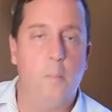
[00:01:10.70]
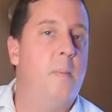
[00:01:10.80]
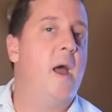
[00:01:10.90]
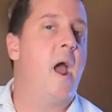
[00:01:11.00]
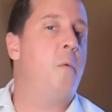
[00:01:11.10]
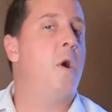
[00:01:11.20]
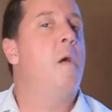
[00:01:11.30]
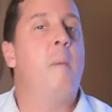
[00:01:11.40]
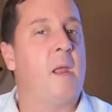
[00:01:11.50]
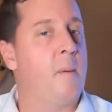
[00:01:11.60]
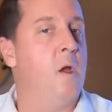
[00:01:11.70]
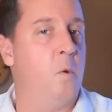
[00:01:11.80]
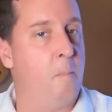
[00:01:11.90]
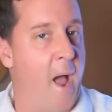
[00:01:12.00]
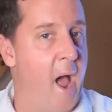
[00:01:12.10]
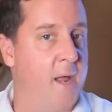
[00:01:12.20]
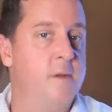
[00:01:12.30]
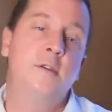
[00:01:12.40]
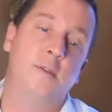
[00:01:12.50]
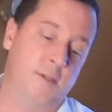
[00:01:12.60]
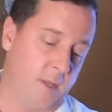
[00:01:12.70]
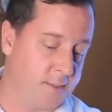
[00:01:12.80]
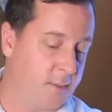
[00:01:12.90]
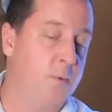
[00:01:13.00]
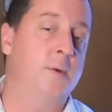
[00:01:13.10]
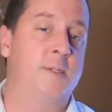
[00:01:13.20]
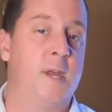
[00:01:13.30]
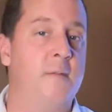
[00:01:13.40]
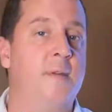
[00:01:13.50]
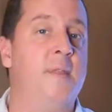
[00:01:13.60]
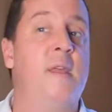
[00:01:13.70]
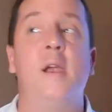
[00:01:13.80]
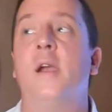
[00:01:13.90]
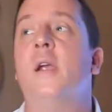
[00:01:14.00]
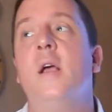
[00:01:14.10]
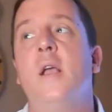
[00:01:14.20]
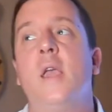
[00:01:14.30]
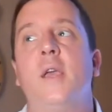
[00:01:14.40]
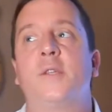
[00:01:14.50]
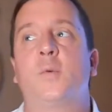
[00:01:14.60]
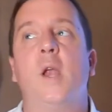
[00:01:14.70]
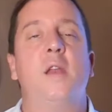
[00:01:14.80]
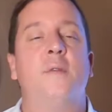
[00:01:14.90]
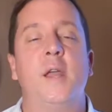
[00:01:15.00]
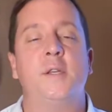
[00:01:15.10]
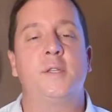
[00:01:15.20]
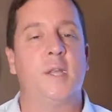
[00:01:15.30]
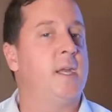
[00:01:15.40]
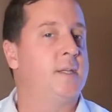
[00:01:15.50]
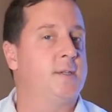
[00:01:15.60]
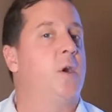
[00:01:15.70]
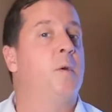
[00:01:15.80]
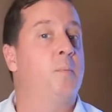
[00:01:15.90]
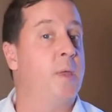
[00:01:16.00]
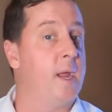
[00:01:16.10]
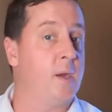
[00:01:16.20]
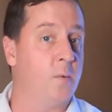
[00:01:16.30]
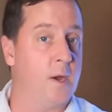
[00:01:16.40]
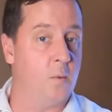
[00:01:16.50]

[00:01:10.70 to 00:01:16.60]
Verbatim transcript: But I want to make my own patch. There's lots of cool stuff in there. It's great if I just like start playing right